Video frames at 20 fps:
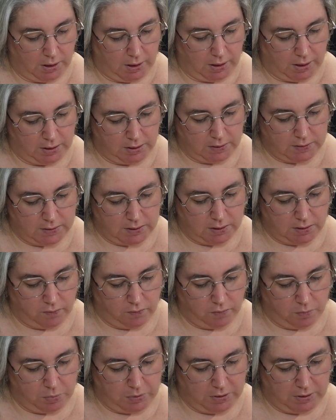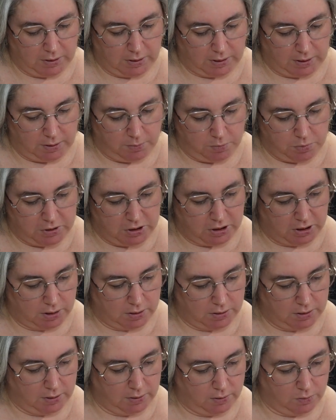And instead of a big ape
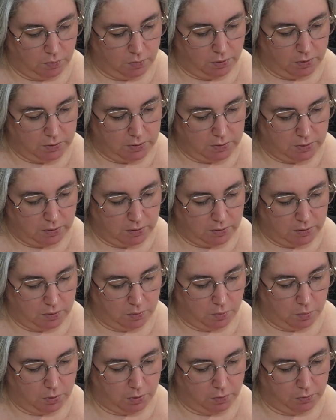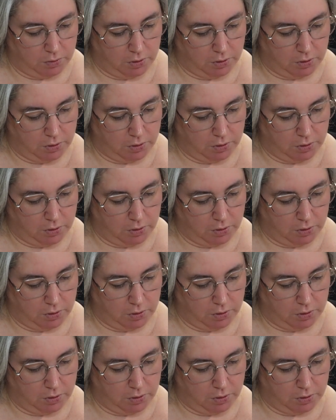shouting orders, the world